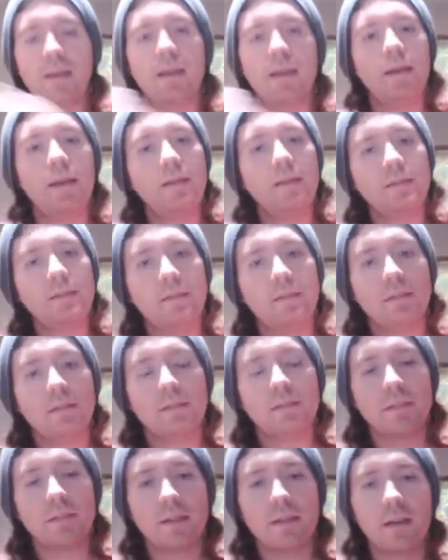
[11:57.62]
it starts
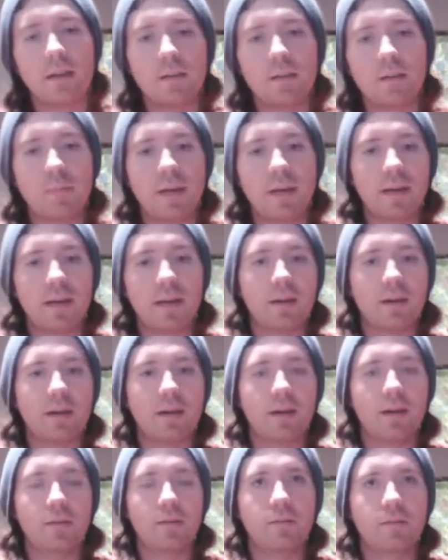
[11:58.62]
to curve back
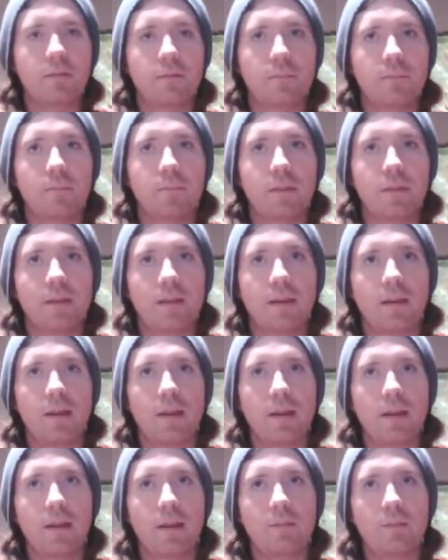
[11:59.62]
off.
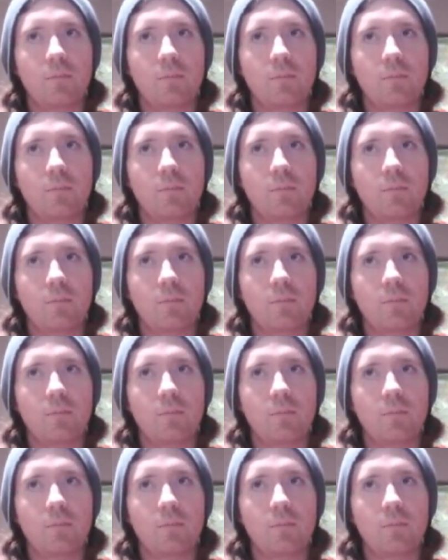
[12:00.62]
And